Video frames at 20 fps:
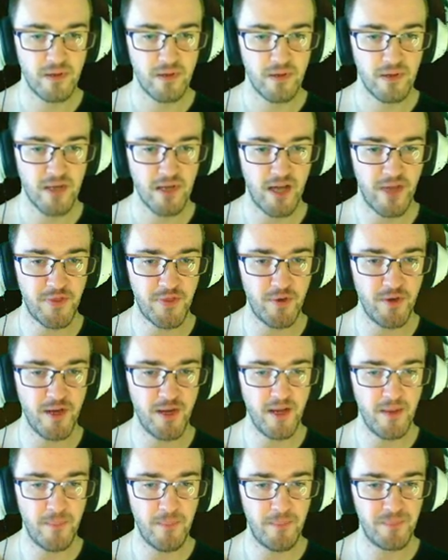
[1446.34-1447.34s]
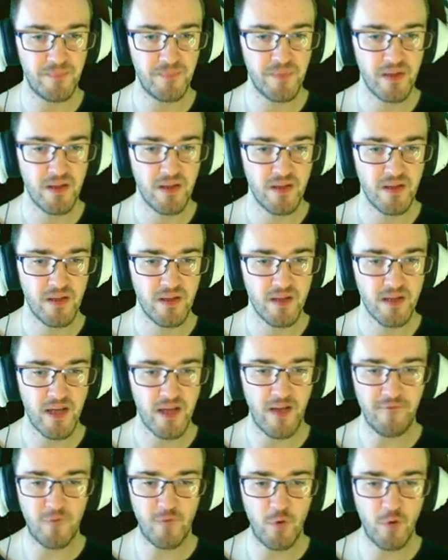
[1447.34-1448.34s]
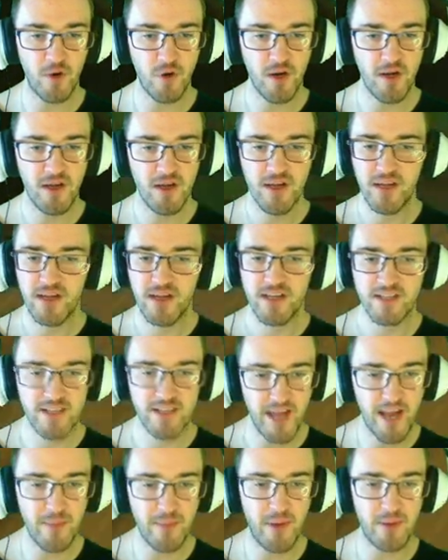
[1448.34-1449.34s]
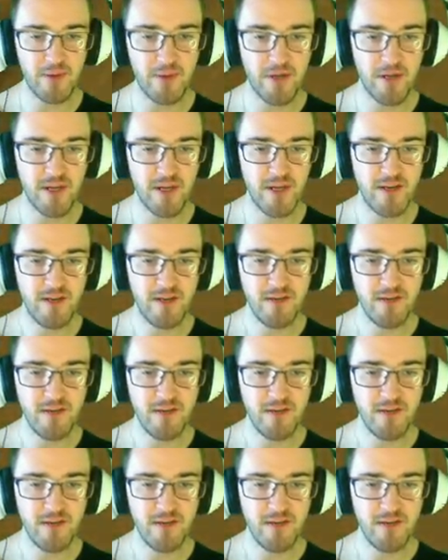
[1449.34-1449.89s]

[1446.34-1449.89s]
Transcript: Got three. Got four. I'm good.